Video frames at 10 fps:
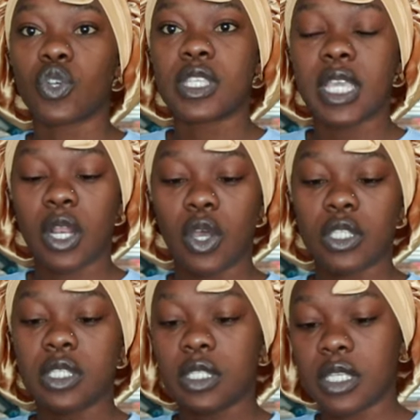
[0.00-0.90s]
go take a lot.
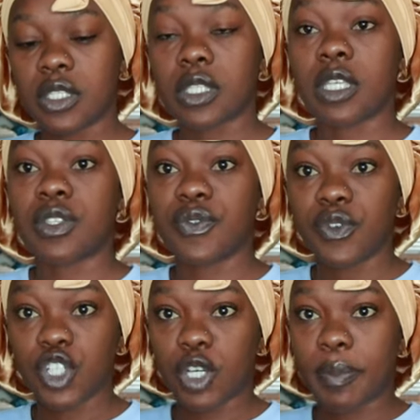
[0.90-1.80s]
It's
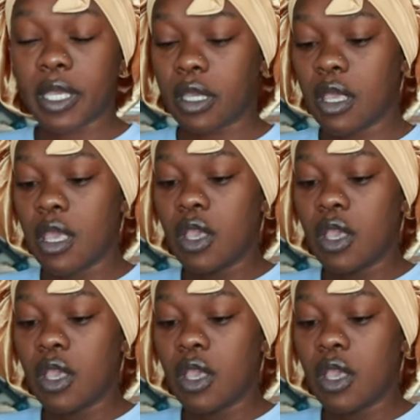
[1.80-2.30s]
free shipping.